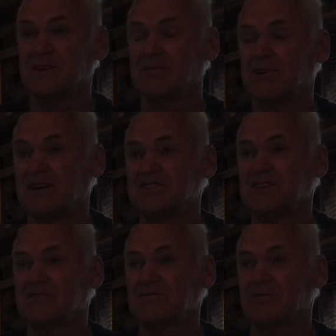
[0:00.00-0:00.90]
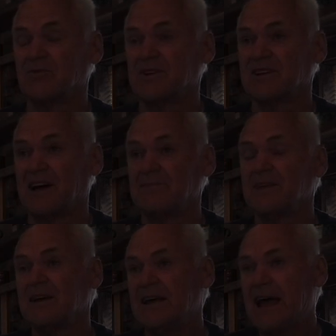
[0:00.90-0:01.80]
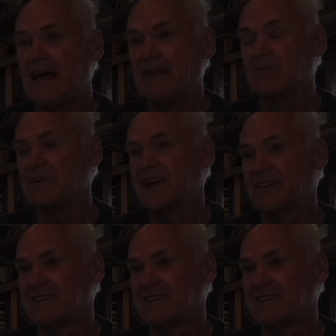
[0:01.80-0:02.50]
a big project for one time. And then we